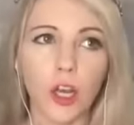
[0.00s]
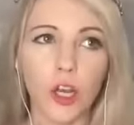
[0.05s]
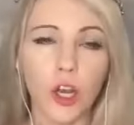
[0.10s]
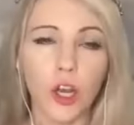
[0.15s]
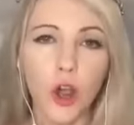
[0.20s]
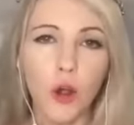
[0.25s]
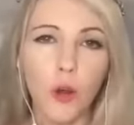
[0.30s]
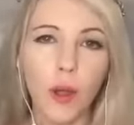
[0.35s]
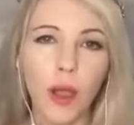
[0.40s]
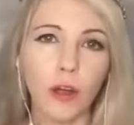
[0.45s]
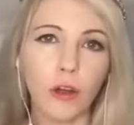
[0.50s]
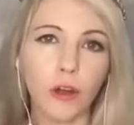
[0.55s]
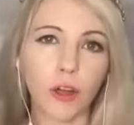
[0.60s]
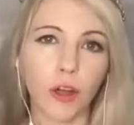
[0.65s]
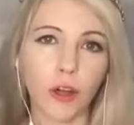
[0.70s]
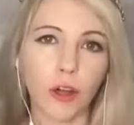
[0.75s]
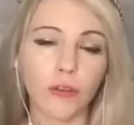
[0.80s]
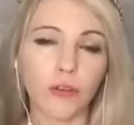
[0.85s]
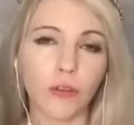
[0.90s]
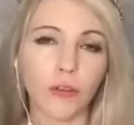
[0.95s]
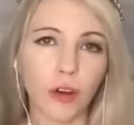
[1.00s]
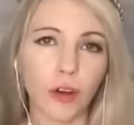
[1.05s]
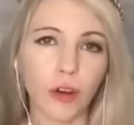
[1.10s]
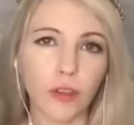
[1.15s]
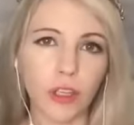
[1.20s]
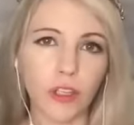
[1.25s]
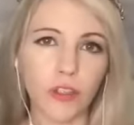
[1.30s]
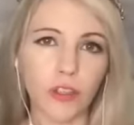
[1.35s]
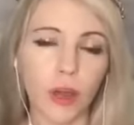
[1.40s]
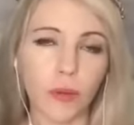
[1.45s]
know how
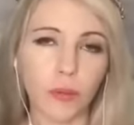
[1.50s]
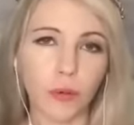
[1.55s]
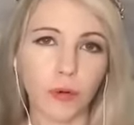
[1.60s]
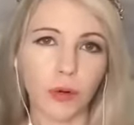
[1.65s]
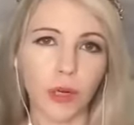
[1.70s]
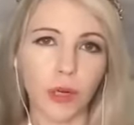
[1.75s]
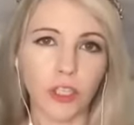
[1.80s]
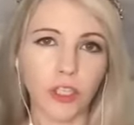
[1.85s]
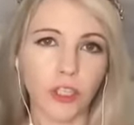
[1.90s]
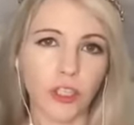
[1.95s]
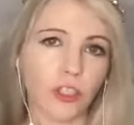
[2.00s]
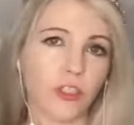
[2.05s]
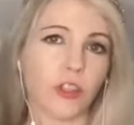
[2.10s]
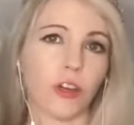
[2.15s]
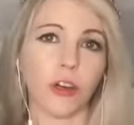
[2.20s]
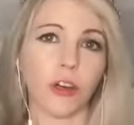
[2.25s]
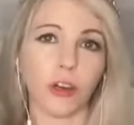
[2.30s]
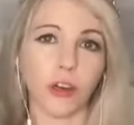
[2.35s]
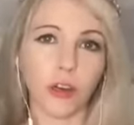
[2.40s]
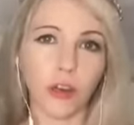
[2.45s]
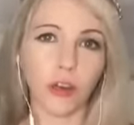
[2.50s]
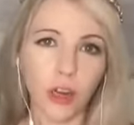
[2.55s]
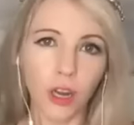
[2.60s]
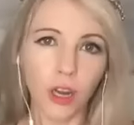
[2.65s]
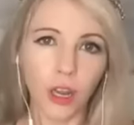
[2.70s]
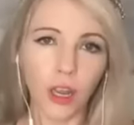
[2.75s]
covert these operations are